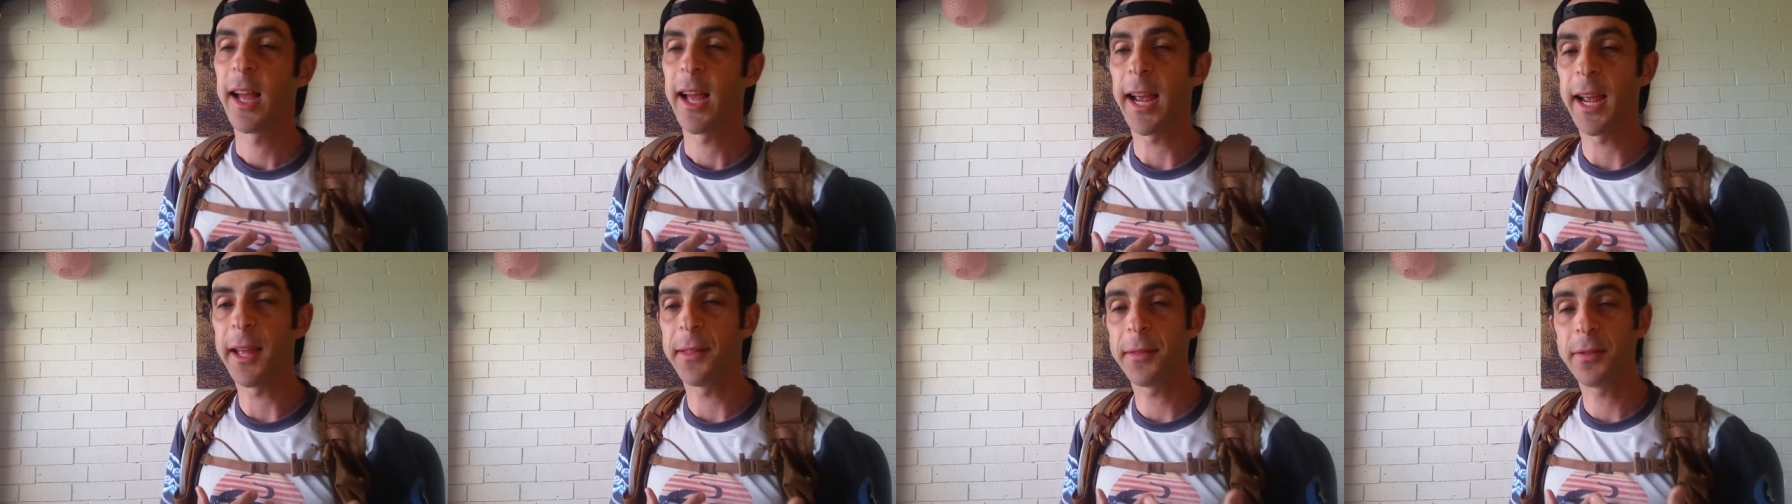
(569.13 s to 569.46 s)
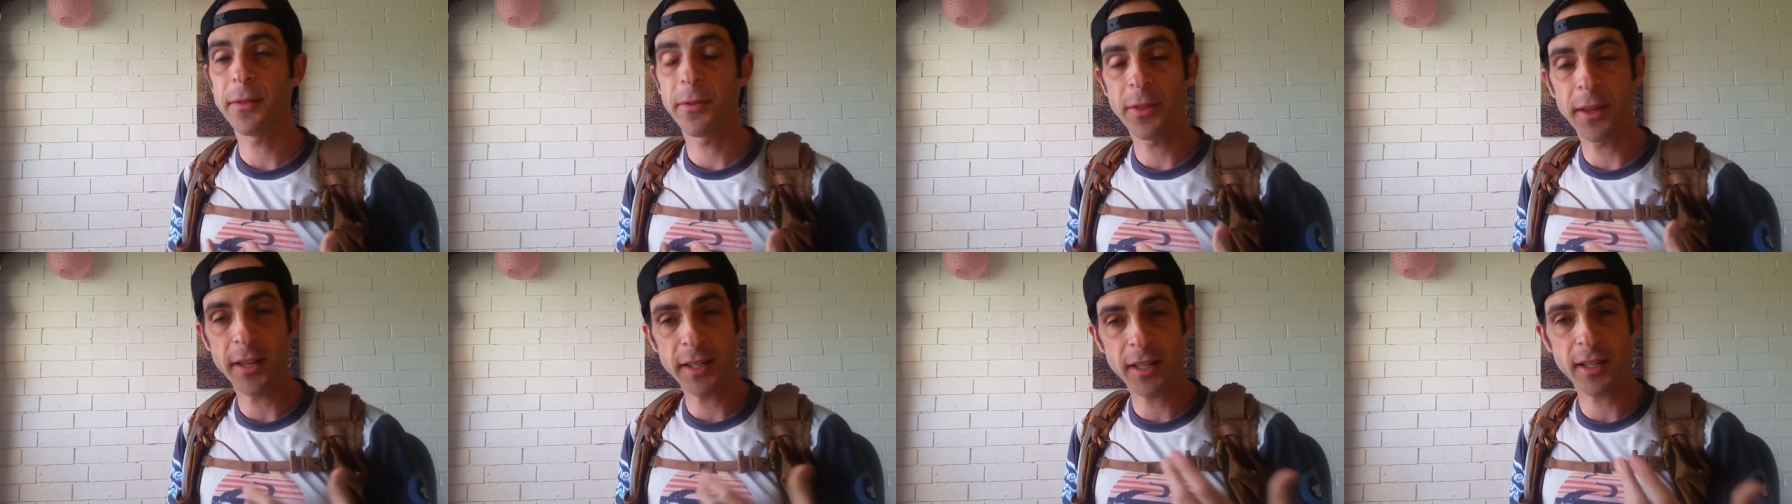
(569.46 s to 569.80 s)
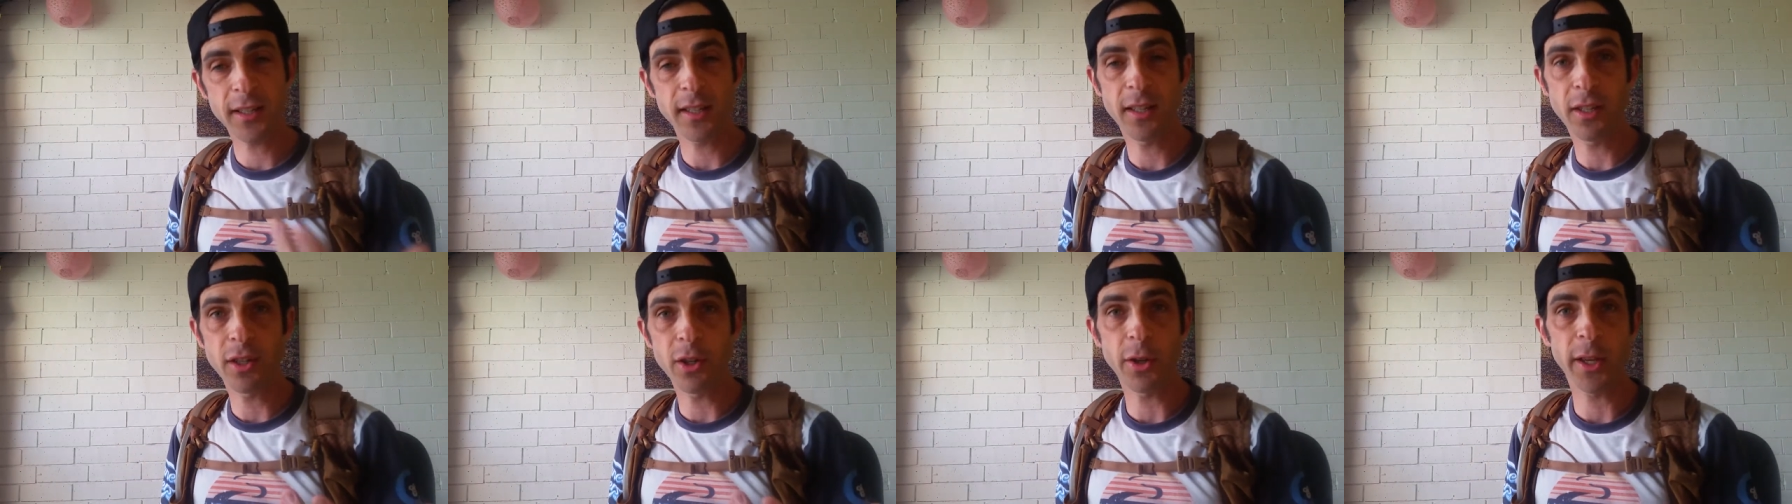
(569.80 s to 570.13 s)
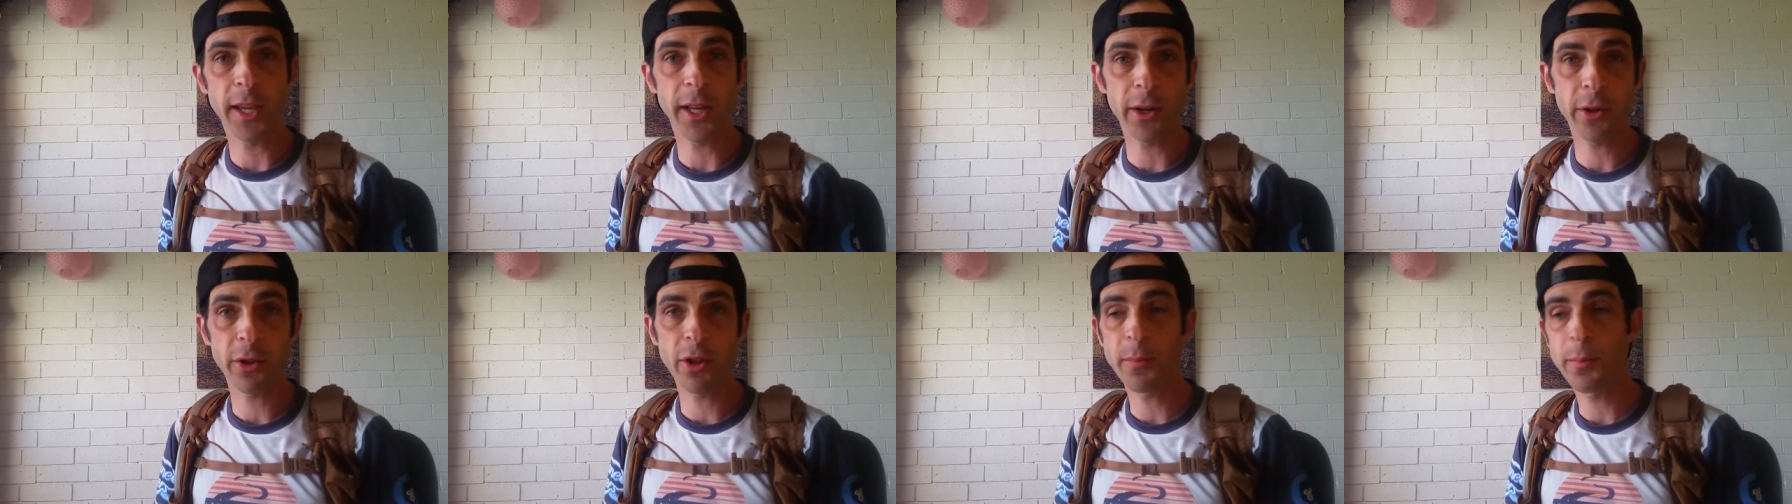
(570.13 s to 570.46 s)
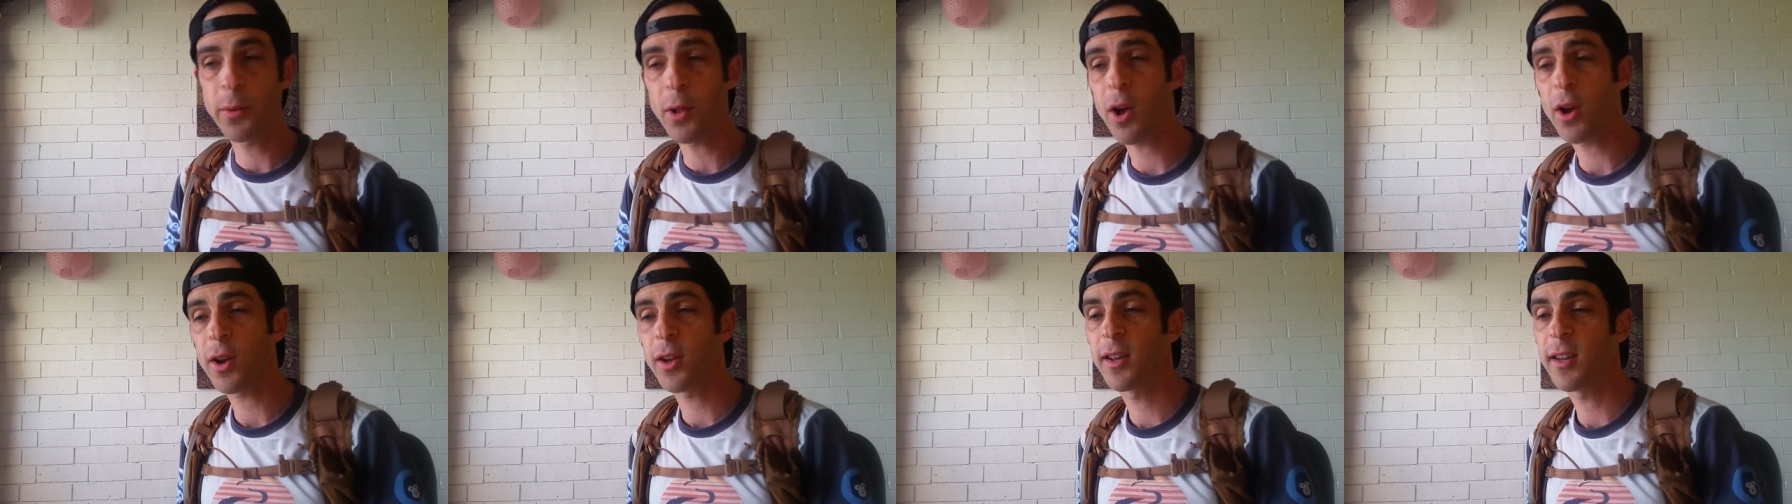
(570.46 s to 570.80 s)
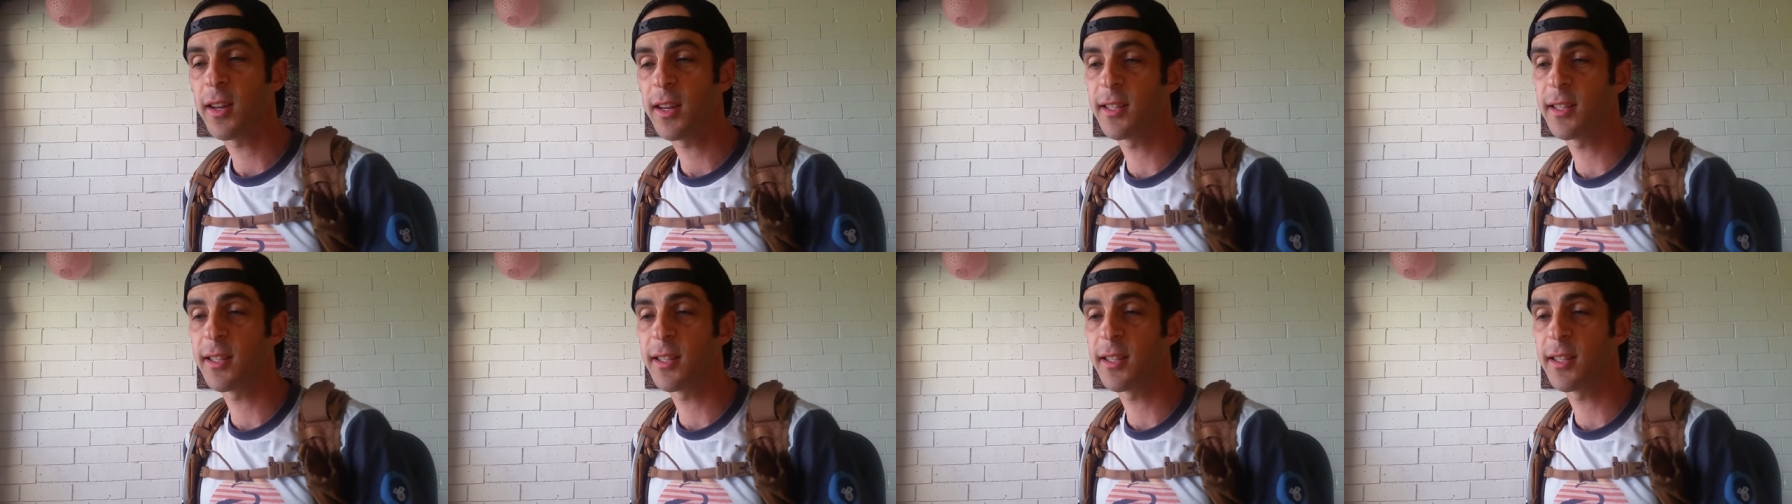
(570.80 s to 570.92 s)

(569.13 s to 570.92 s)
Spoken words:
and they're just a new kid on the block.